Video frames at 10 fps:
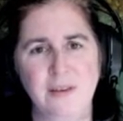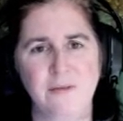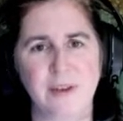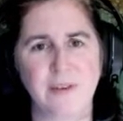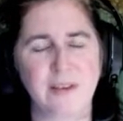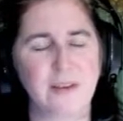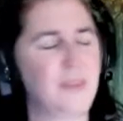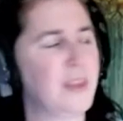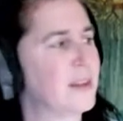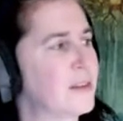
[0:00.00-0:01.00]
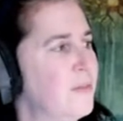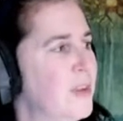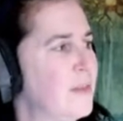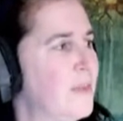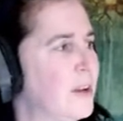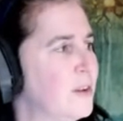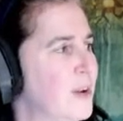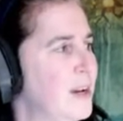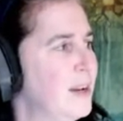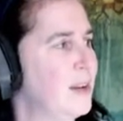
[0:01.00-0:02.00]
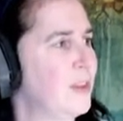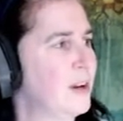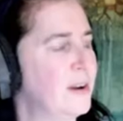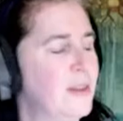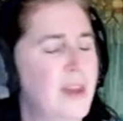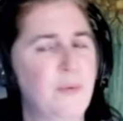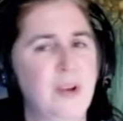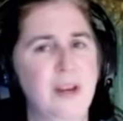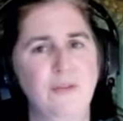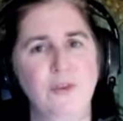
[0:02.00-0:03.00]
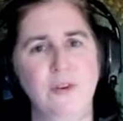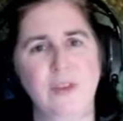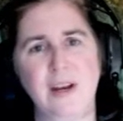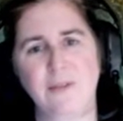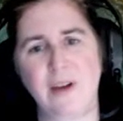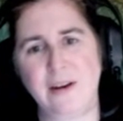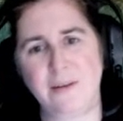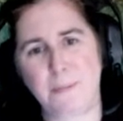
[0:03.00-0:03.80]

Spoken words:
If I get something that's coming up, I can write it in there, and that way I'm sure that I've got it.